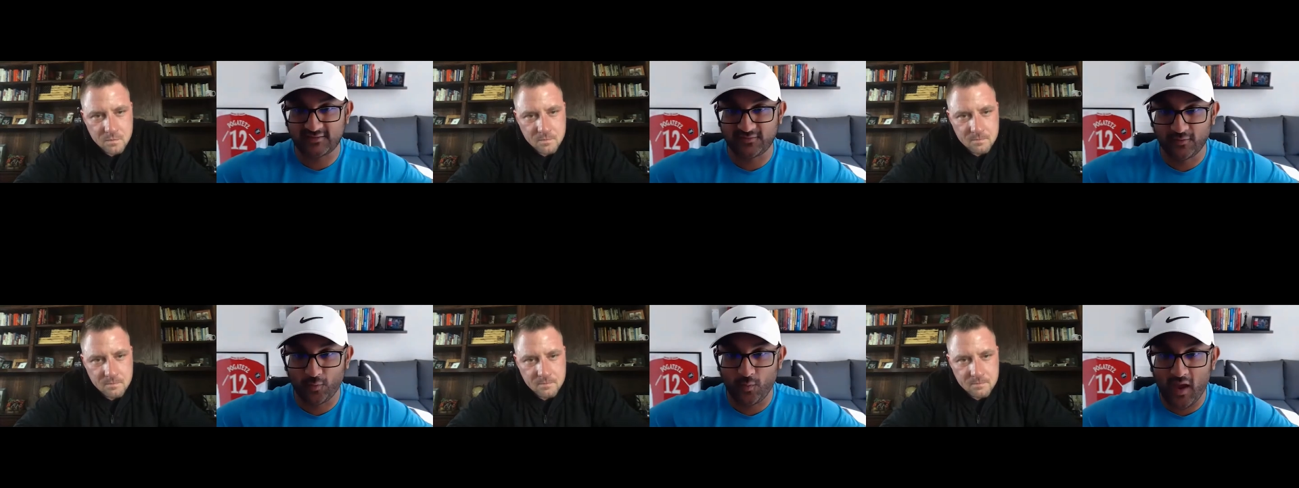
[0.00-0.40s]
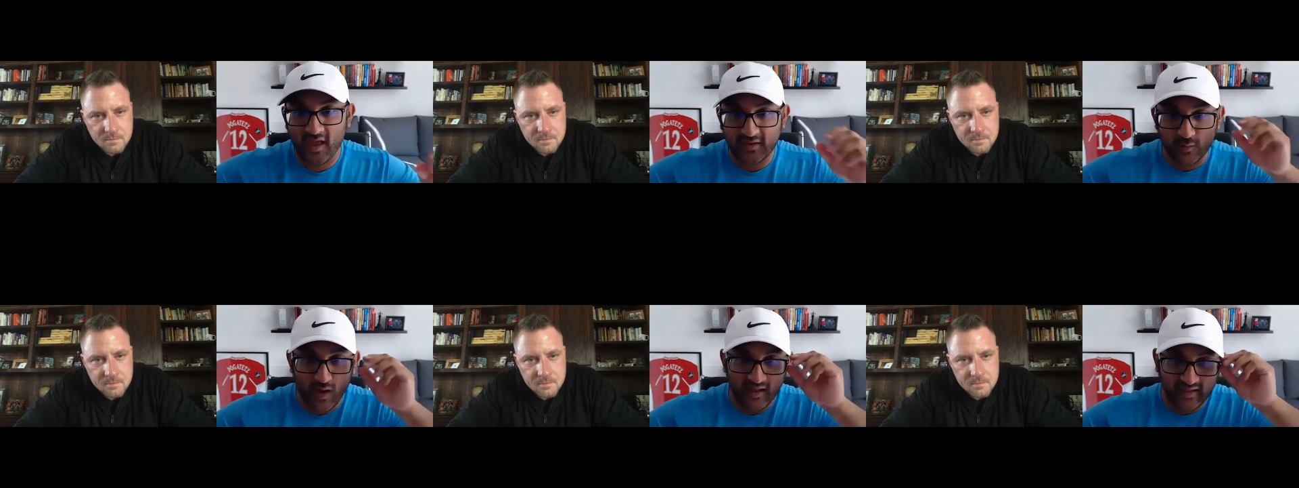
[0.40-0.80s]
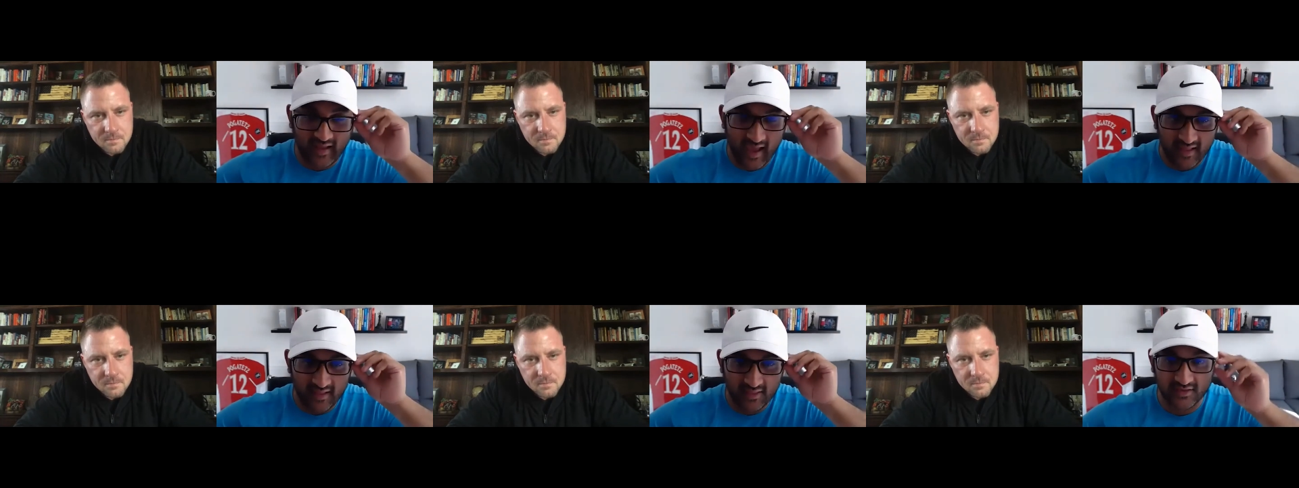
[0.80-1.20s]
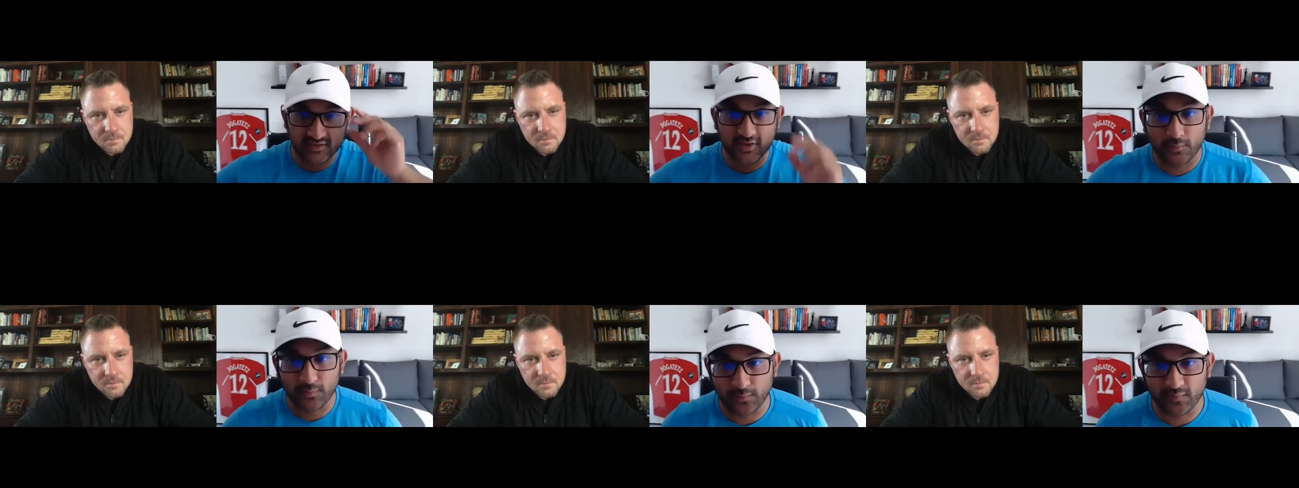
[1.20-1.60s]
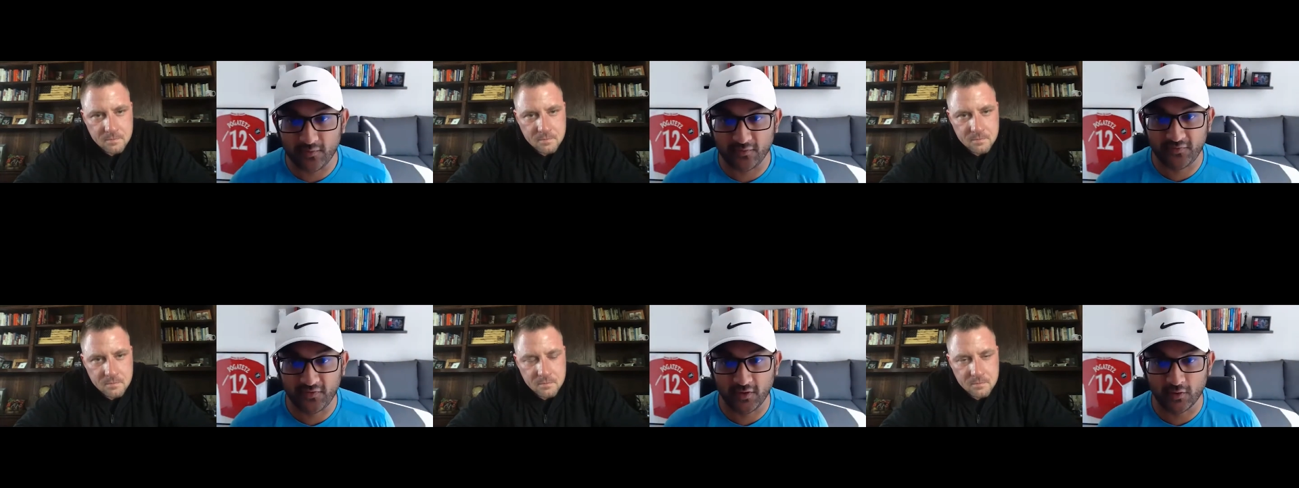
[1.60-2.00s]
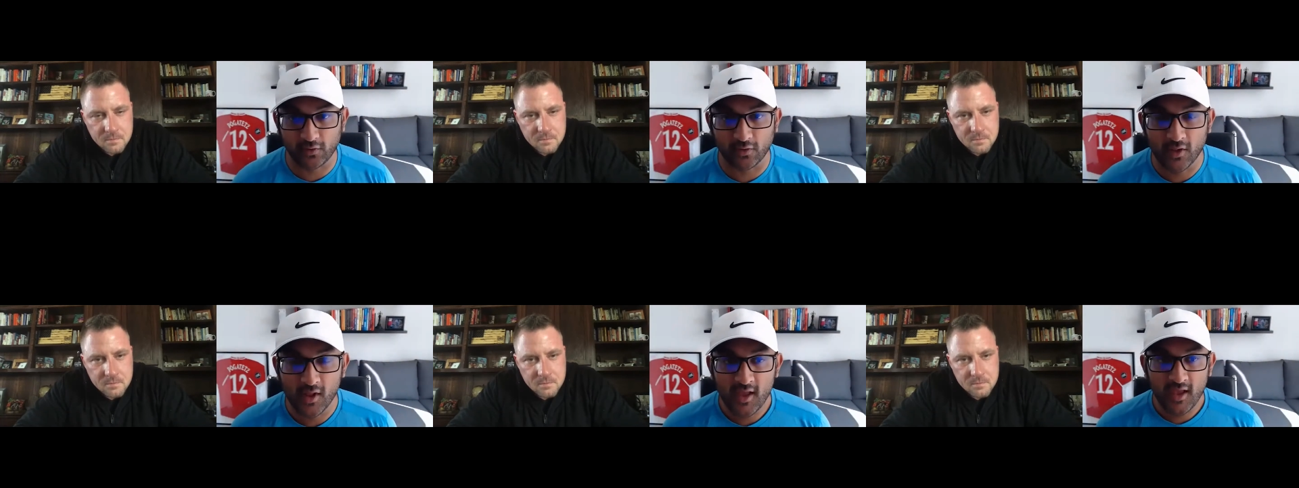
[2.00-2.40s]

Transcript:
Speaker 1: Where do I get the top up of fuel?